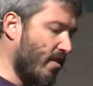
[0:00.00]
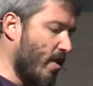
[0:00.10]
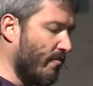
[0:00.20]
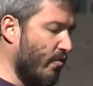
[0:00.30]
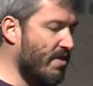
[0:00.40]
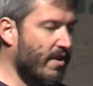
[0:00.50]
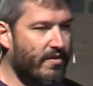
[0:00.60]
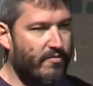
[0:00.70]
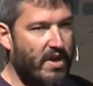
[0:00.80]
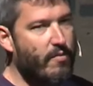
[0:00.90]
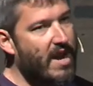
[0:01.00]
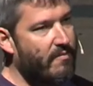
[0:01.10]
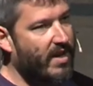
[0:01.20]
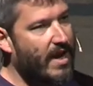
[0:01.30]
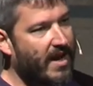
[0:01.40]
come with another
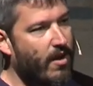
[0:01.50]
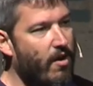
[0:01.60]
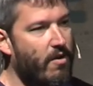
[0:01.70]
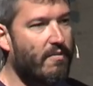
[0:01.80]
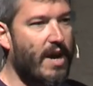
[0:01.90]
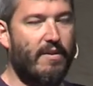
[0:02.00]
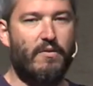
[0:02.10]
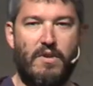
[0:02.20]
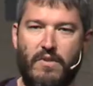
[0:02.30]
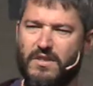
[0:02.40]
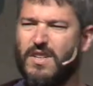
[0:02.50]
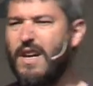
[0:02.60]
requirement, like, oh, we want